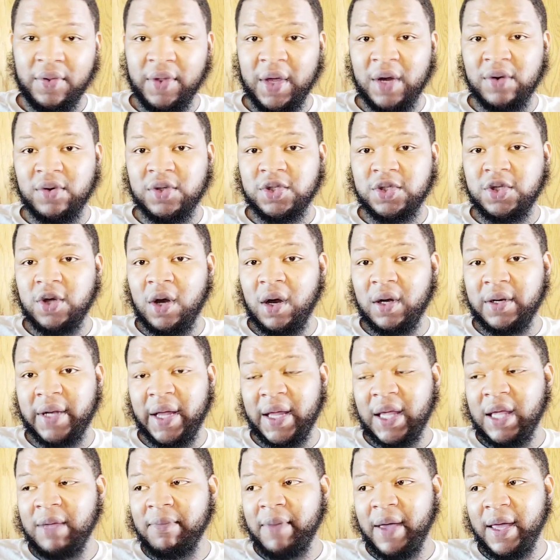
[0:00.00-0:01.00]
there was talk
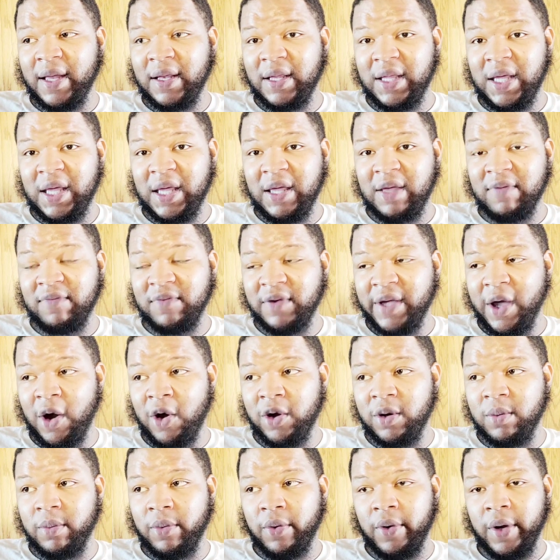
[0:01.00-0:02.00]
that he may leave
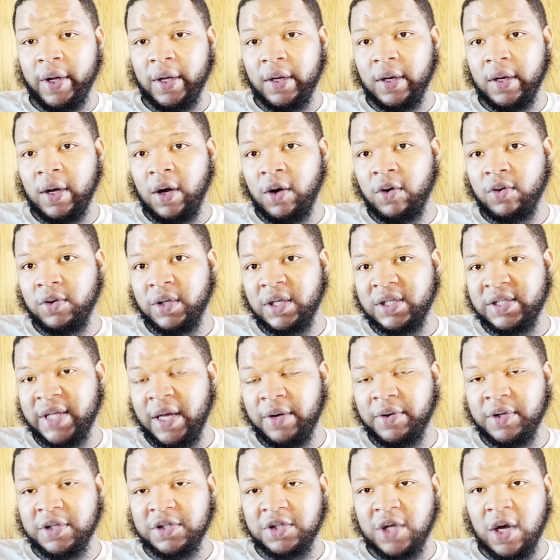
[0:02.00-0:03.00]
Golden Boy and go and stay
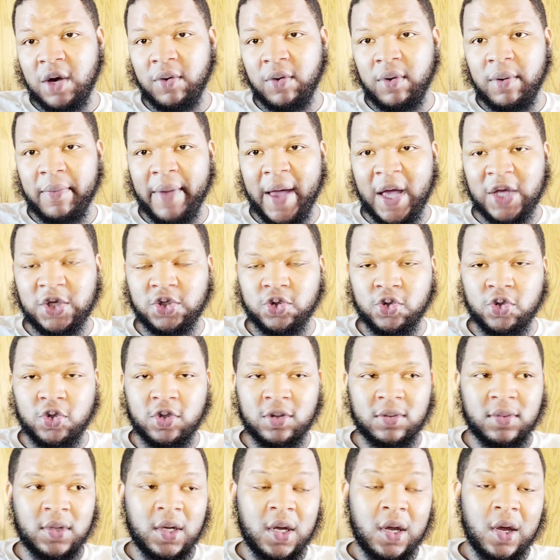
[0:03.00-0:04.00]
on DAZN with
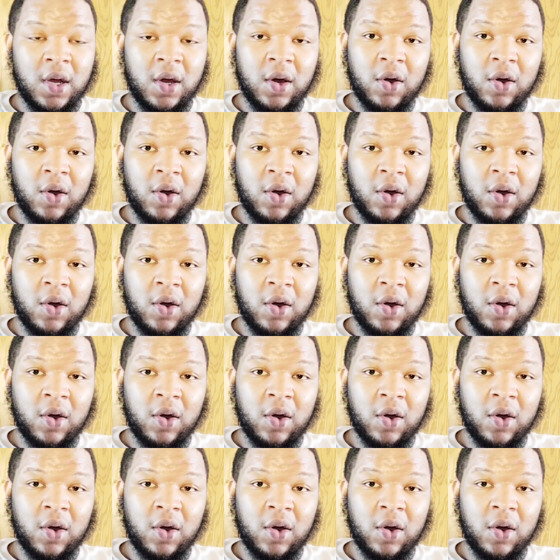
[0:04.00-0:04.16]
Matchroom,